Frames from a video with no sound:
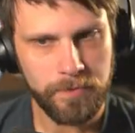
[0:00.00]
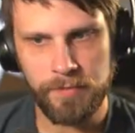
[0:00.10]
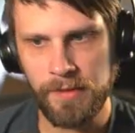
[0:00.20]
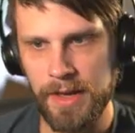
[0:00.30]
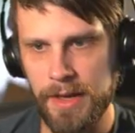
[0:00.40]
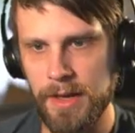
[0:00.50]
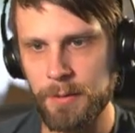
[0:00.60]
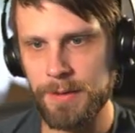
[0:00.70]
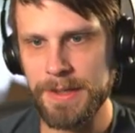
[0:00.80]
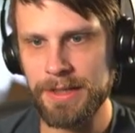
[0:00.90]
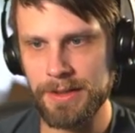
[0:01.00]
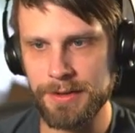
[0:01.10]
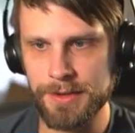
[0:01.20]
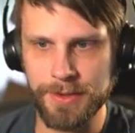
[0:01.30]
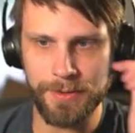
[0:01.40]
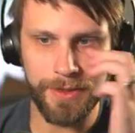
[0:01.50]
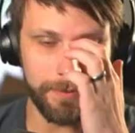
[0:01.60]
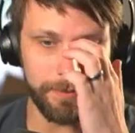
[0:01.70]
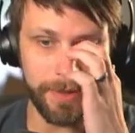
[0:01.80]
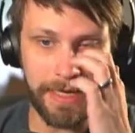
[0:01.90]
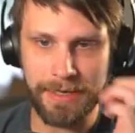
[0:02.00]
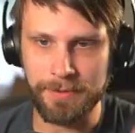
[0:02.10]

Uh, we've been a little short on black